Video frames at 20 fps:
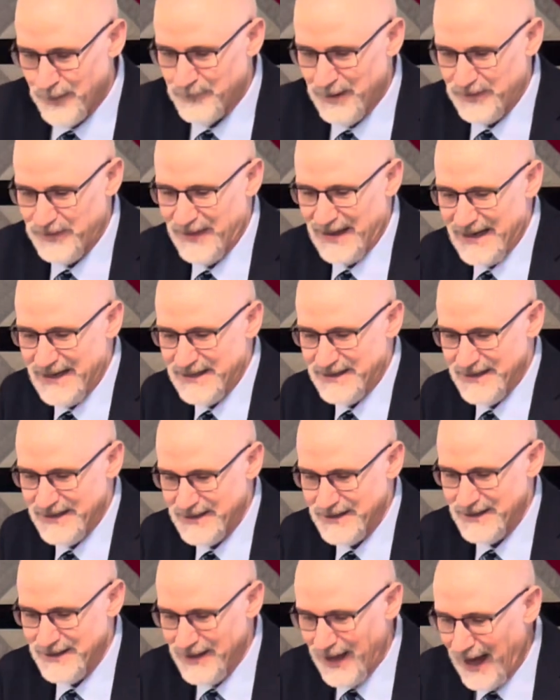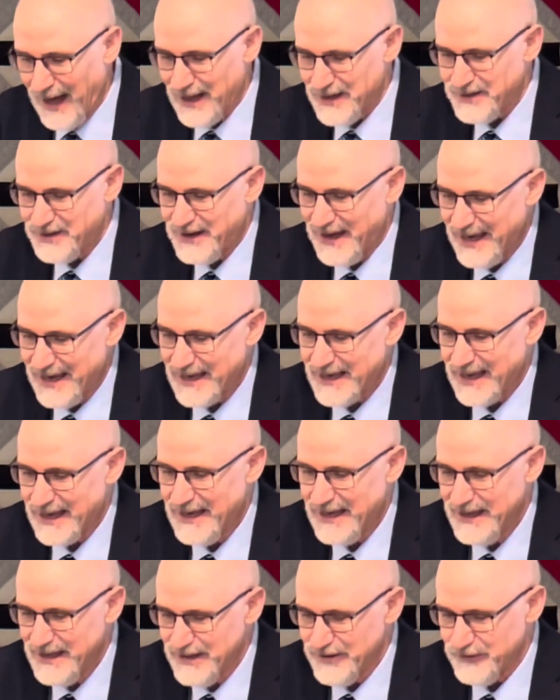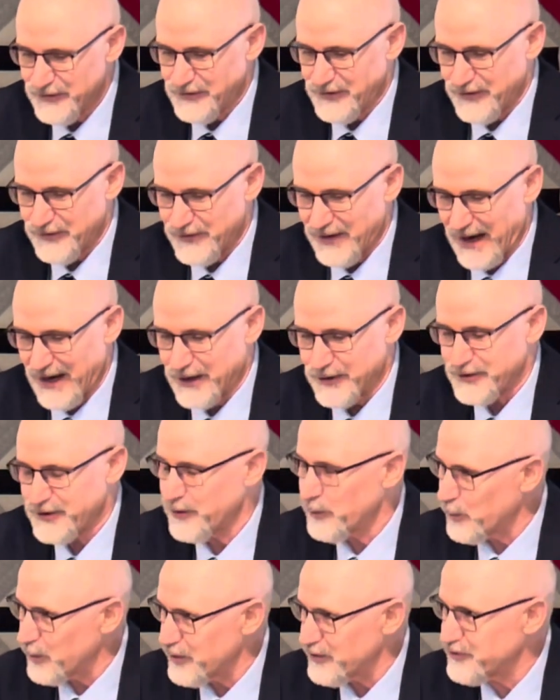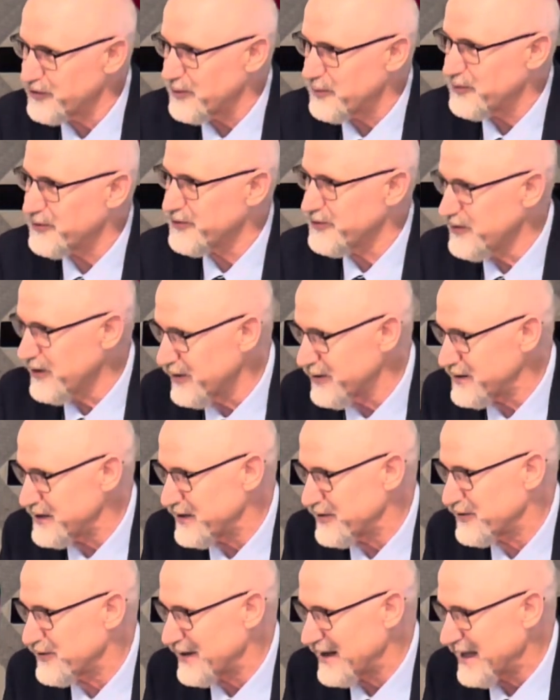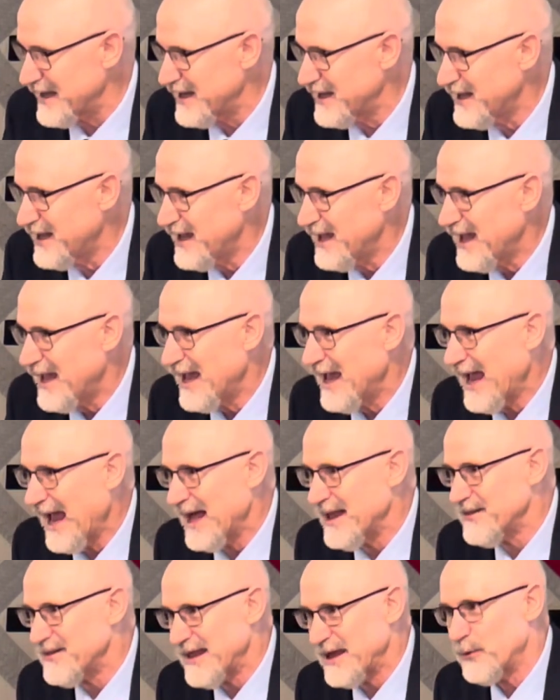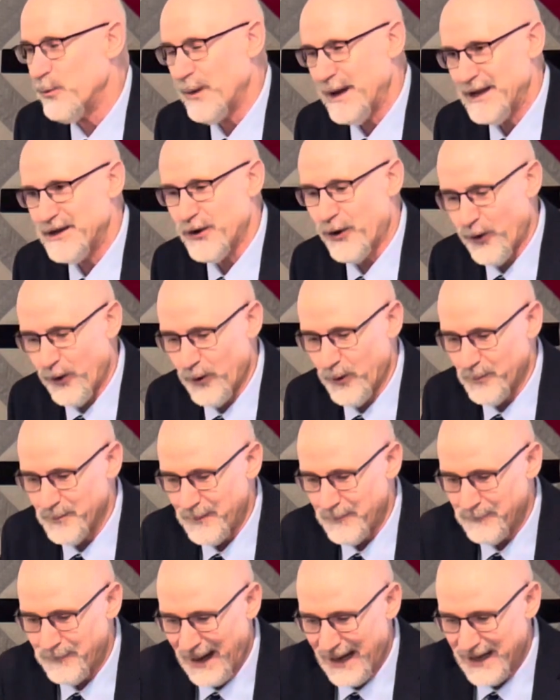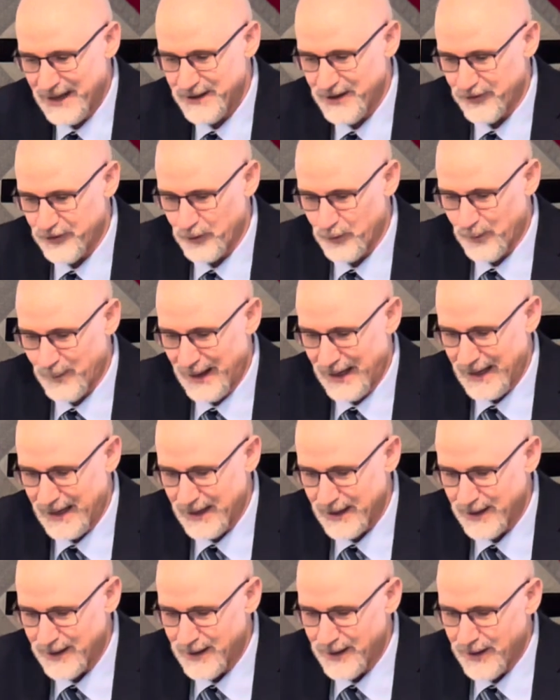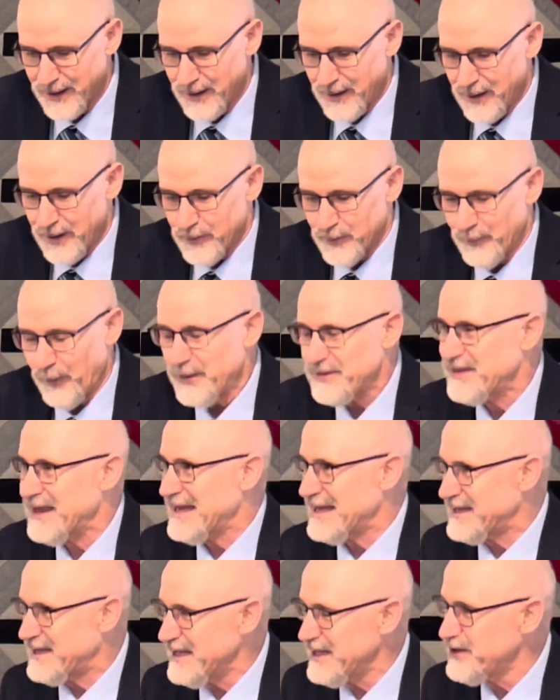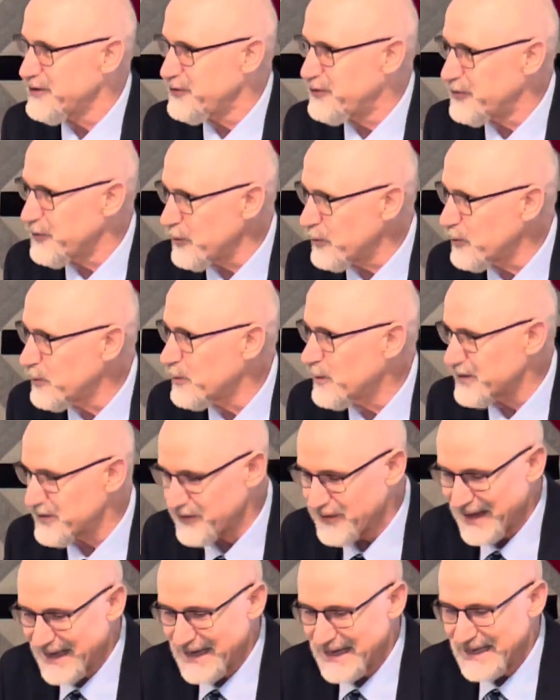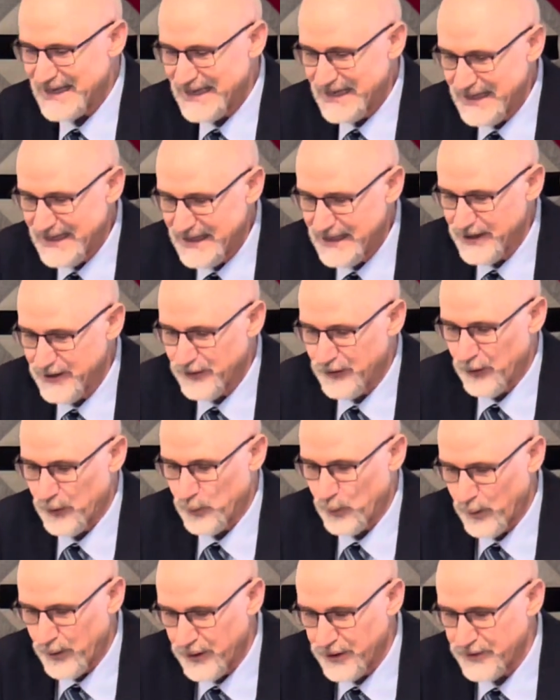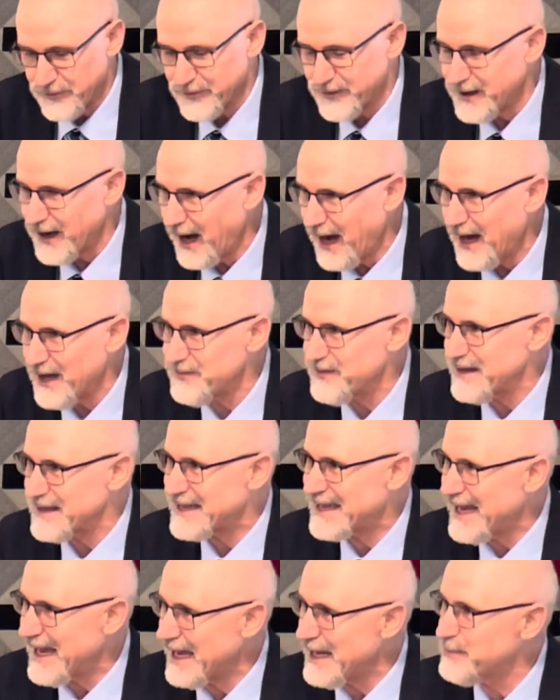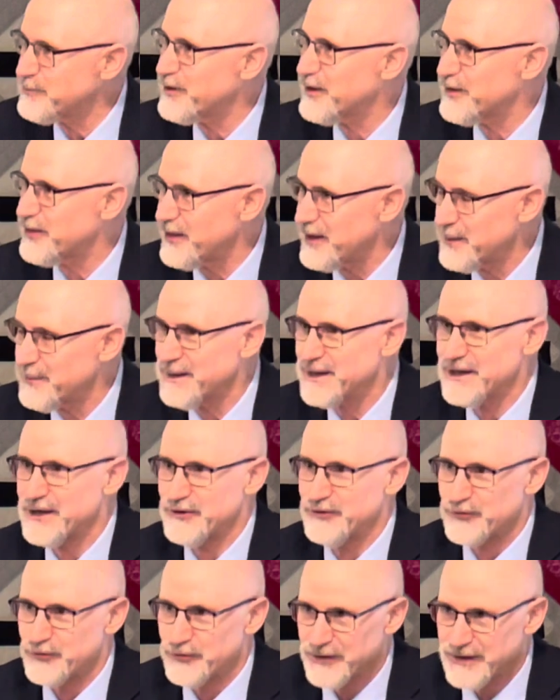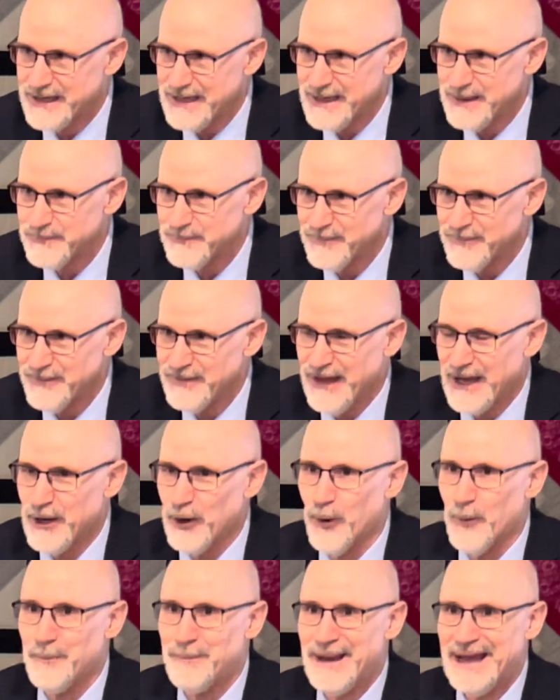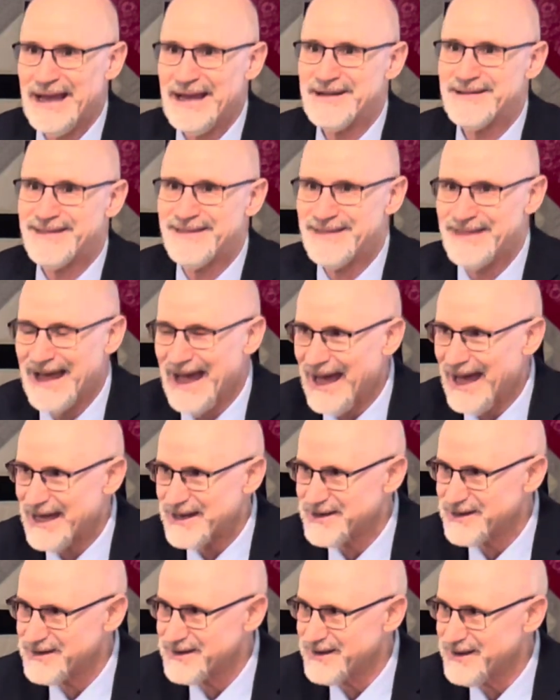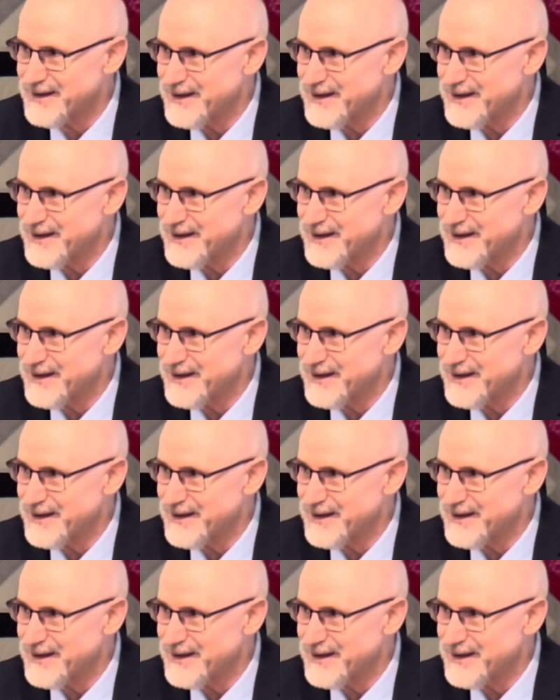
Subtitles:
But they did not take his desire to worship seriously, and they went home by another way. What they did do was they heeded the word of God that came to them in a dream. They obeyed that,